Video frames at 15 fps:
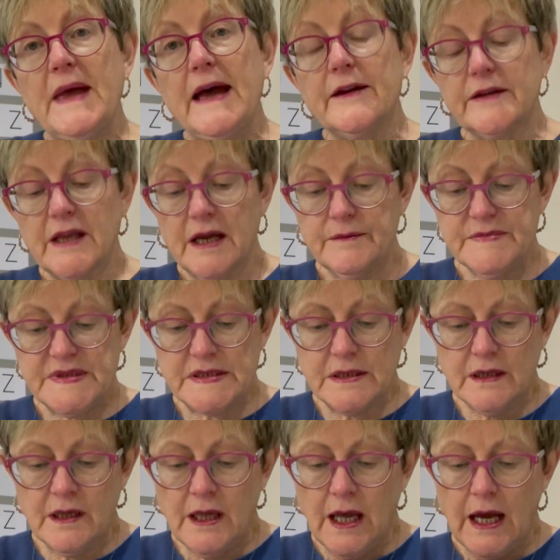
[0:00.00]
outcomes:
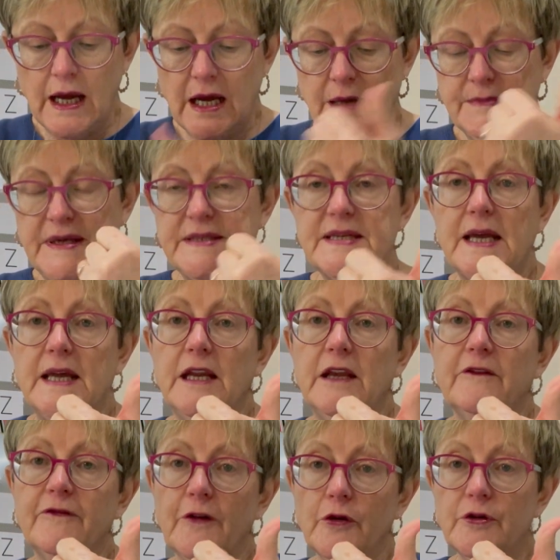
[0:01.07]
maintaining
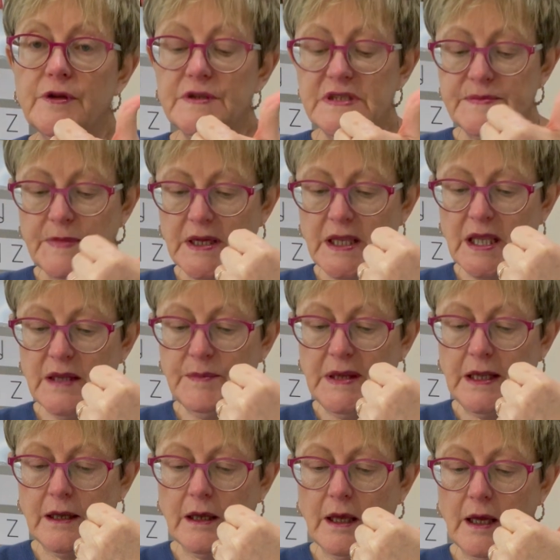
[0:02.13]
focus by
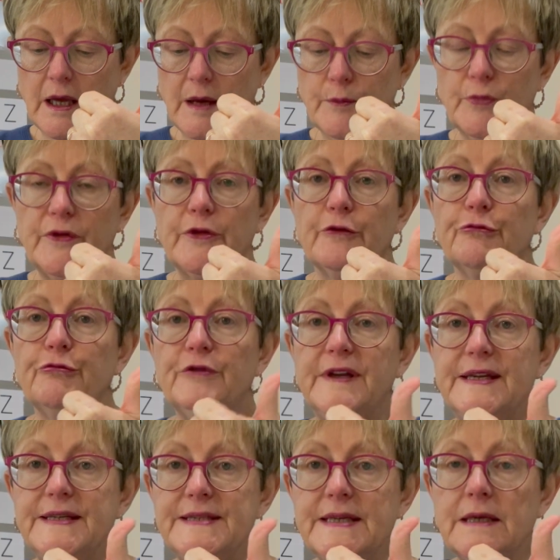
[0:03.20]
keeping up with the
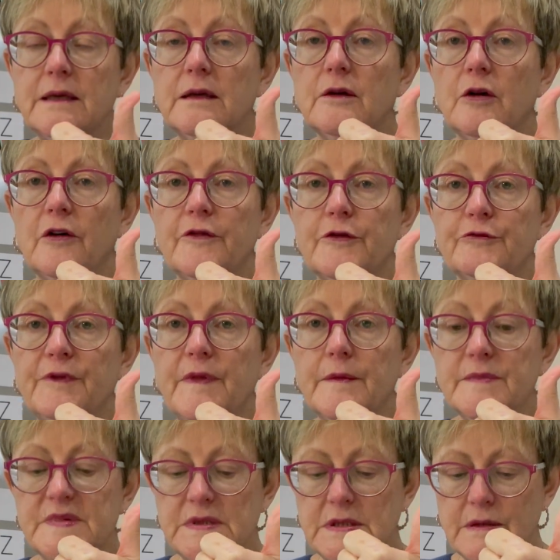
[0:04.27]
reading of the
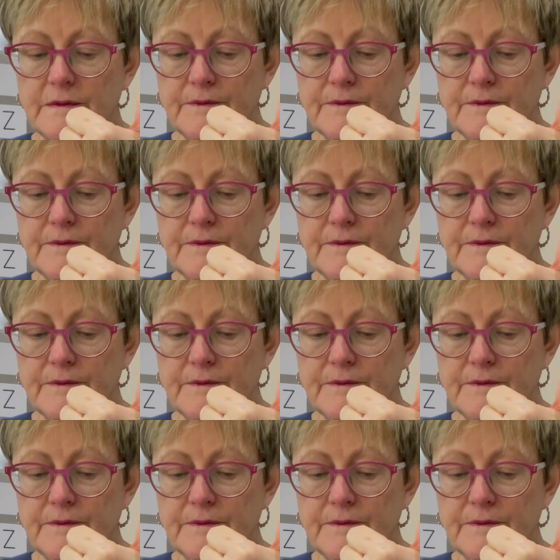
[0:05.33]
rhythms.